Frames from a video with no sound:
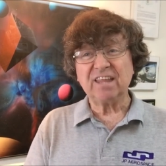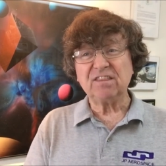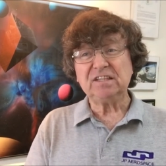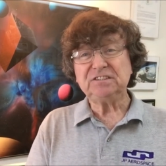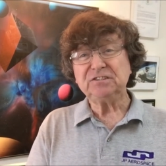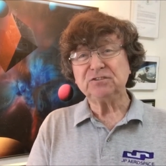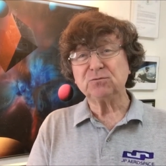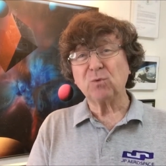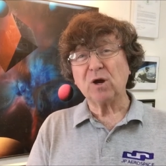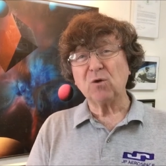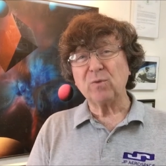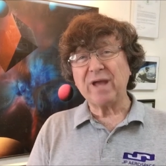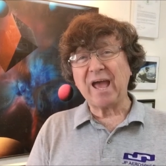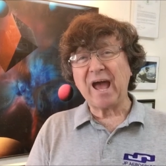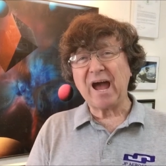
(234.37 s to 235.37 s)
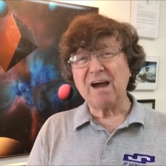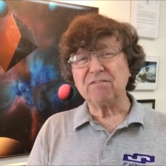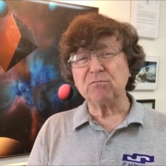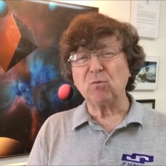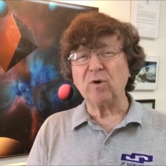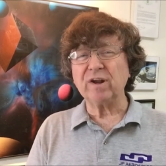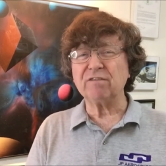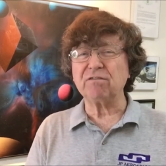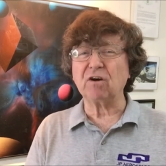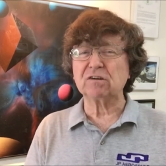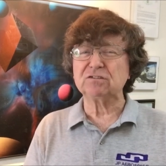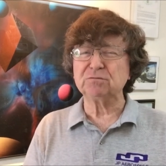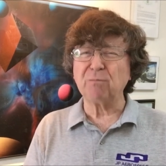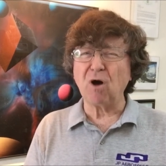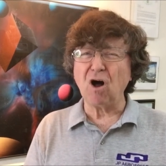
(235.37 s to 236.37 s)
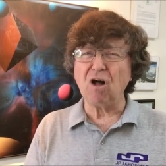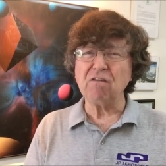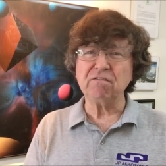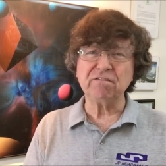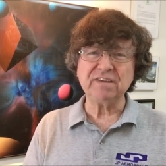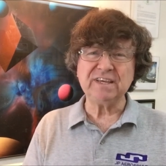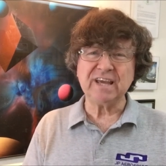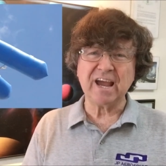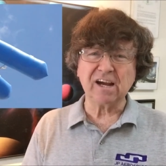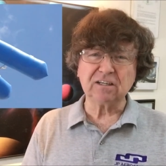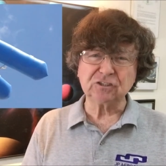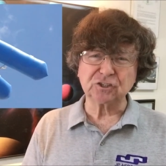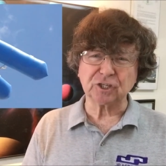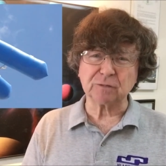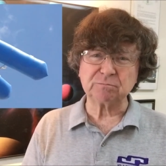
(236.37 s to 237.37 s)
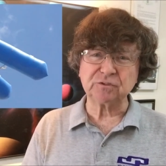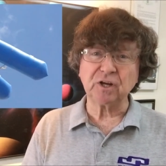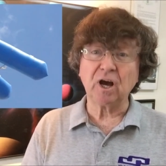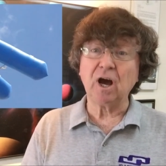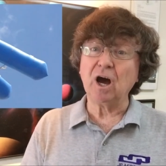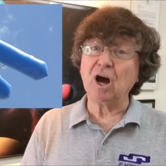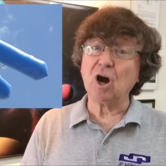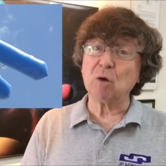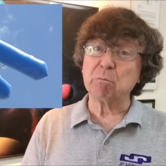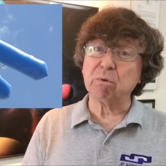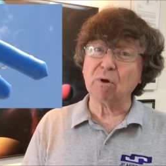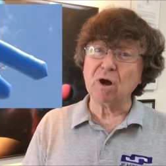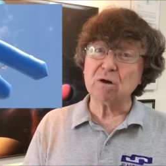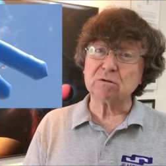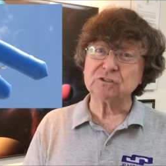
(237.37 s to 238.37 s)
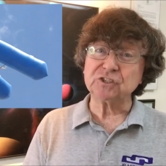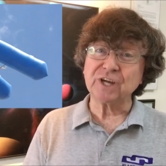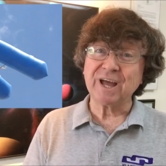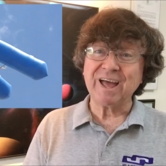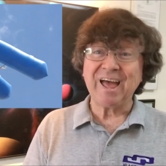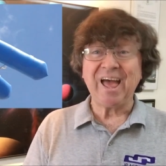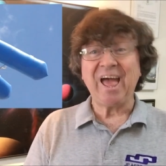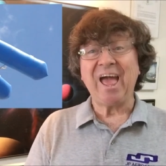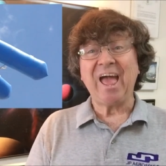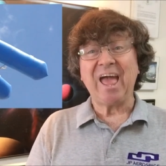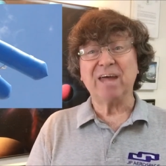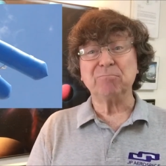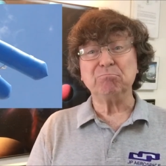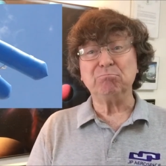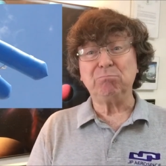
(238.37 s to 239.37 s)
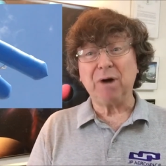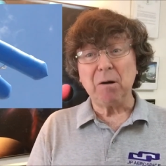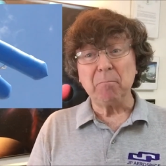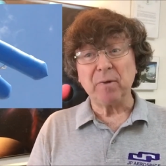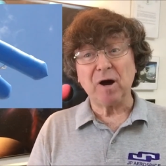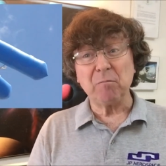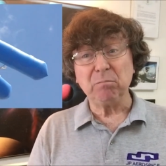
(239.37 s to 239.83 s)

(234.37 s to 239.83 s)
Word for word: This is where we have one of our small V airships approach and bump a